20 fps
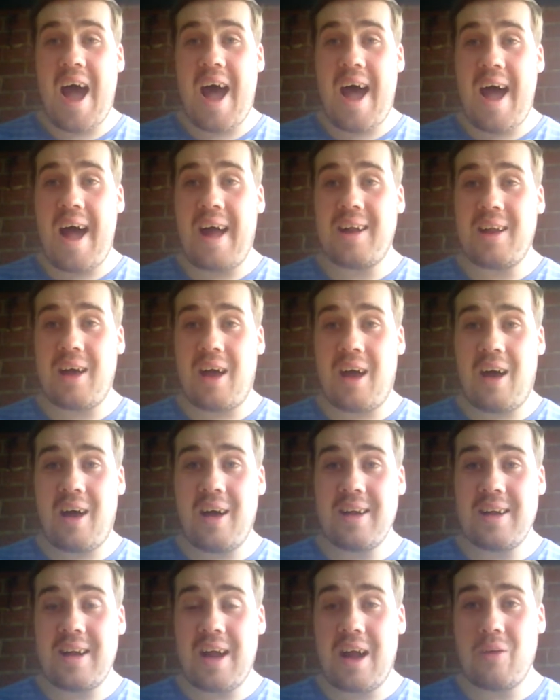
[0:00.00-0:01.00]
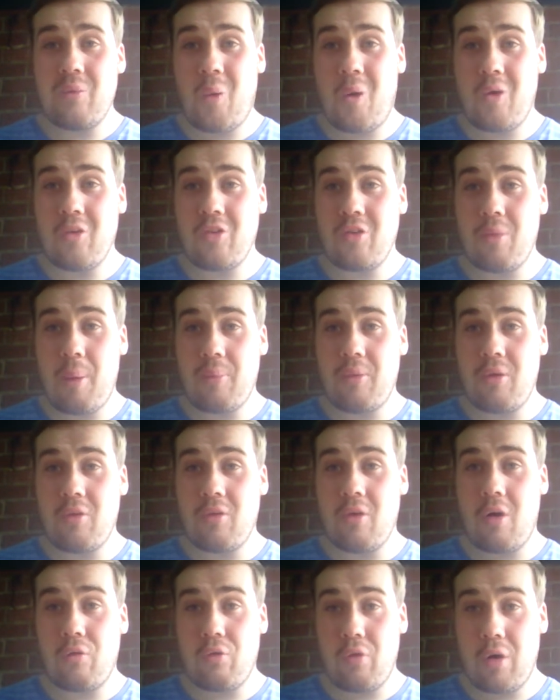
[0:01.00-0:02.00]
And I then watched some
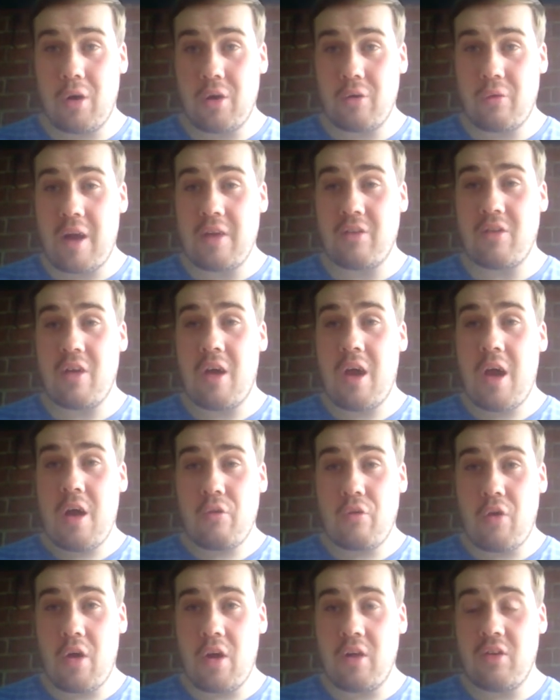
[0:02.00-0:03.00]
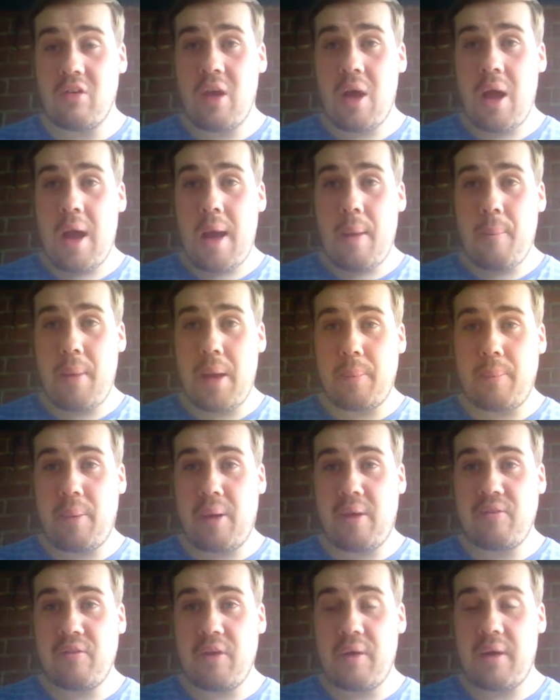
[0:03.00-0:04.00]
episodes of Will Grace, Friends, Big
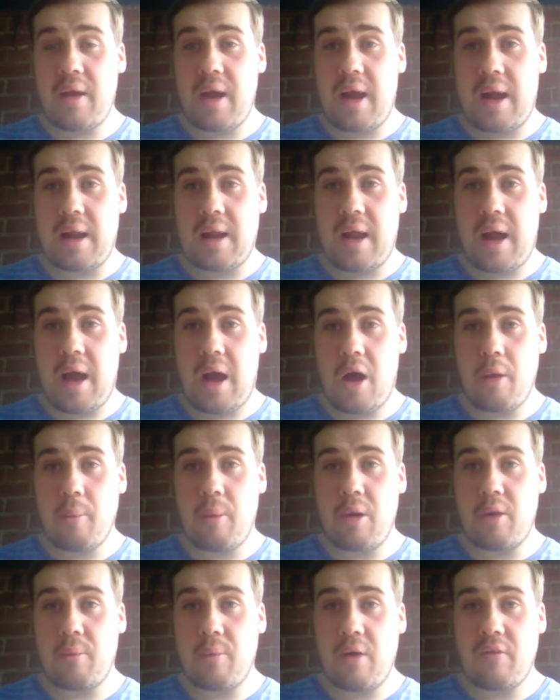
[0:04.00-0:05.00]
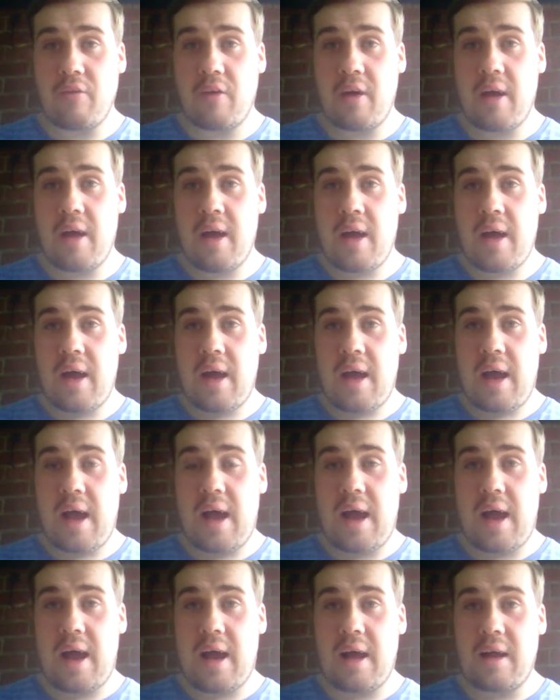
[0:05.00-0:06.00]
Bang Theory, and How I Met Your Mother,
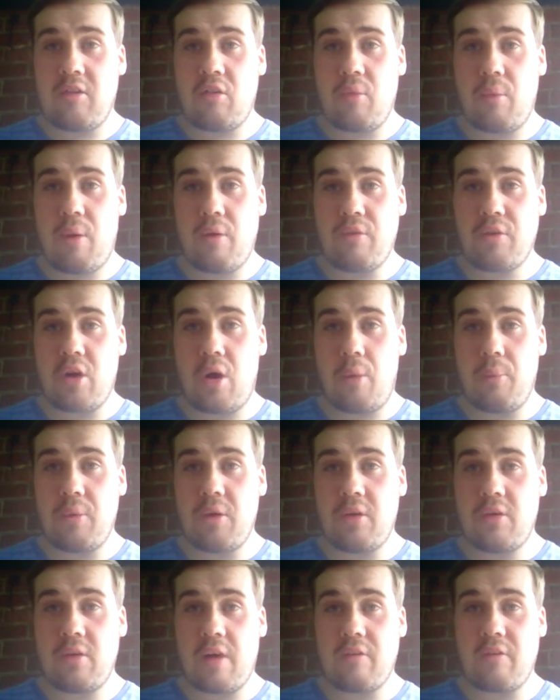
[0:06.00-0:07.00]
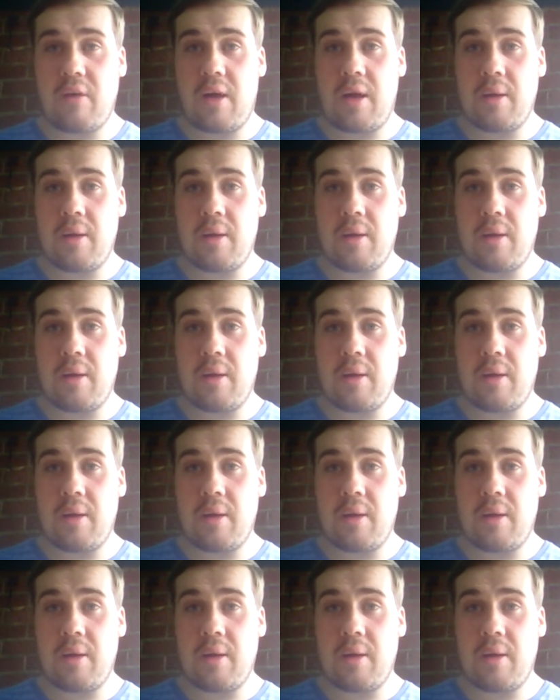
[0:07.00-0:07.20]
and some other comedy stuff.